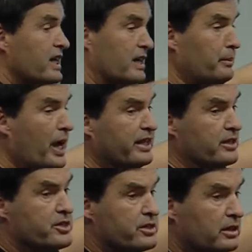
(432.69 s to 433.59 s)

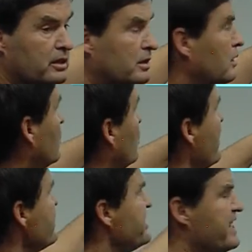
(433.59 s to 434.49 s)
Compliance.
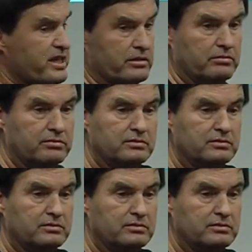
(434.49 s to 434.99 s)
Where's the data?